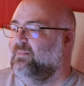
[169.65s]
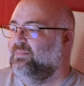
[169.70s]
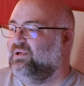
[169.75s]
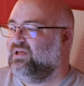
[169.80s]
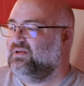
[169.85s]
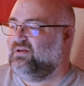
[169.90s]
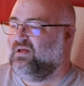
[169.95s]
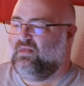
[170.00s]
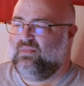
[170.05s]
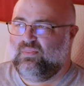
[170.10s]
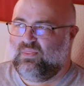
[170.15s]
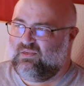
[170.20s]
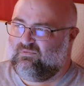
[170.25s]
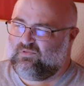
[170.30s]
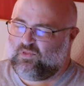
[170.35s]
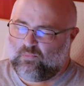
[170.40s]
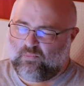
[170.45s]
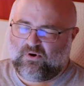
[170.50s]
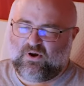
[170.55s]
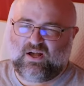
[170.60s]
But
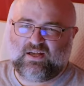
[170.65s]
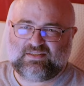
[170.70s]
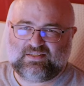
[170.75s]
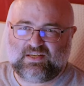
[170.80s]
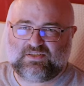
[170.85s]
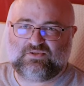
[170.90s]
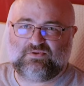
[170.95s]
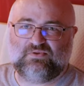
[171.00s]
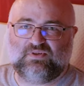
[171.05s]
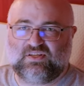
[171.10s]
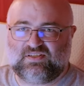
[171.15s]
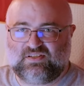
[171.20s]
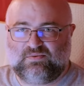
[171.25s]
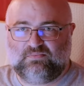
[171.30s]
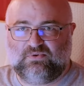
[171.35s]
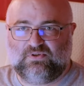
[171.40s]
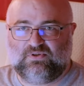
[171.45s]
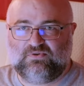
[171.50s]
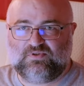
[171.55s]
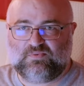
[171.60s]
if the processor
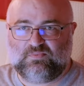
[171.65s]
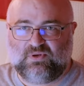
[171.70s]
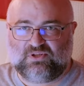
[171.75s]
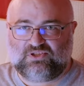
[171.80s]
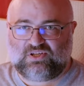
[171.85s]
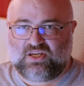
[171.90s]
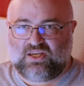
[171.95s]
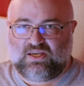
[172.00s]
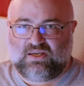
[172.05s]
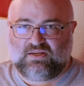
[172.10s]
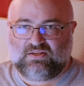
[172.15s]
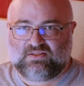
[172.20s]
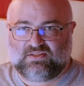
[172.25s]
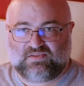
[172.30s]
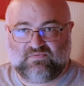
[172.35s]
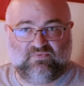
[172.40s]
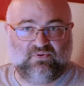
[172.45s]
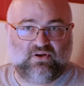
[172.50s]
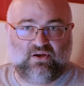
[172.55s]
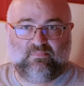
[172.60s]
doesn't produce much heat,
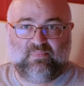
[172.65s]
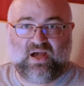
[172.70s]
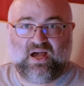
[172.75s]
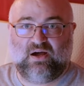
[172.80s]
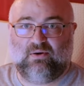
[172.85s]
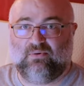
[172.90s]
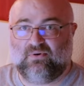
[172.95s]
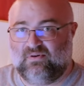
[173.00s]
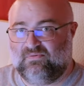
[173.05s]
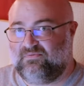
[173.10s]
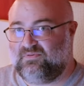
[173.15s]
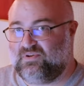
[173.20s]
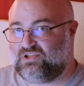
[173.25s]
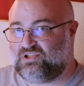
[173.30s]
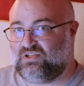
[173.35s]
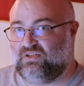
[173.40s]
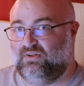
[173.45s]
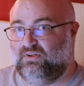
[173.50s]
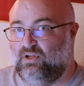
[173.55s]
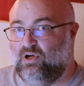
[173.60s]
it's very power
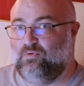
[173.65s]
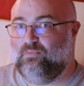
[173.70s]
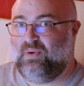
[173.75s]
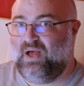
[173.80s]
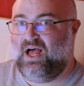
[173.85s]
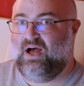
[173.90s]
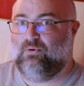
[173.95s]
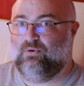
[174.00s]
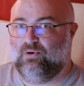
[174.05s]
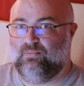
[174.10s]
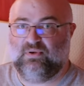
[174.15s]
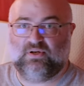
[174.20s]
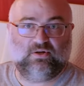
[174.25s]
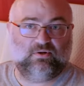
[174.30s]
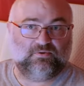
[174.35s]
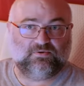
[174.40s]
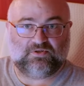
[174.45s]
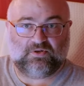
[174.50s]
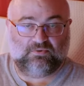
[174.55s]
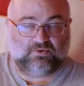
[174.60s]
efficient, low power, but
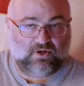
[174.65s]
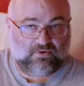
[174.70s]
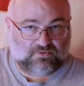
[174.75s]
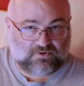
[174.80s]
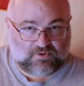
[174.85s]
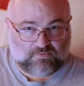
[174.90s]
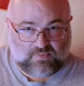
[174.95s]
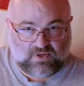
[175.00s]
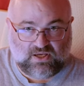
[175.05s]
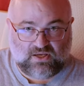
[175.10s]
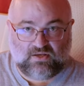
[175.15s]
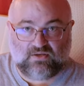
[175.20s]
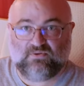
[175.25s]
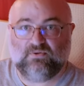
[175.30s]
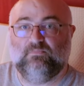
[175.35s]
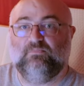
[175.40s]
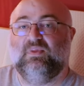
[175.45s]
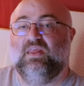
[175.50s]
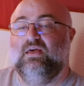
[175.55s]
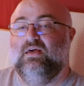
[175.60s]
also low
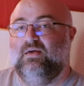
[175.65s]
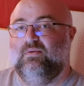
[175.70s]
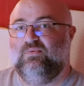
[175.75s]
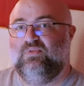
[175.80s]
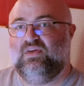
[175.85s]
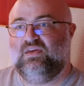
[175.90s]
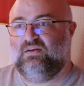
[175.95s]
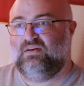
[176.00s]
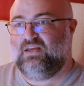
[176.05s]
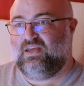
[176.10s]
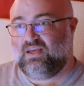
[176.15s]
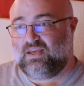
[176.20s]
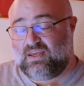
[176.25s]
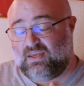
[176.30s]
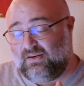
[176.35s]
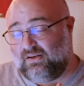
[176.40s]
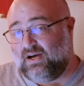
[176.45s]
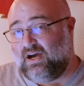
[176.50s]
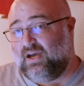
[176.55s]
speed then it can